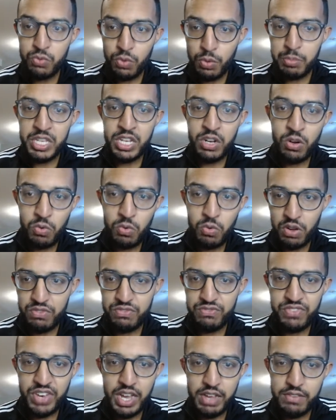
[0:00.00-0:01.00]
be around
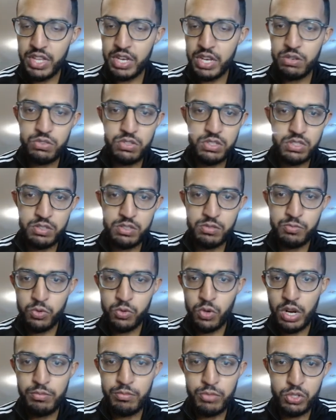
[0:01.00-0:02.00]
5,000
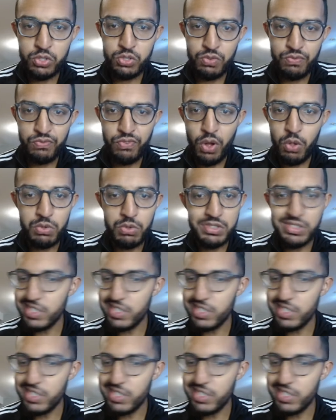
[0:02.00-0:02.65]
subscribers or followers.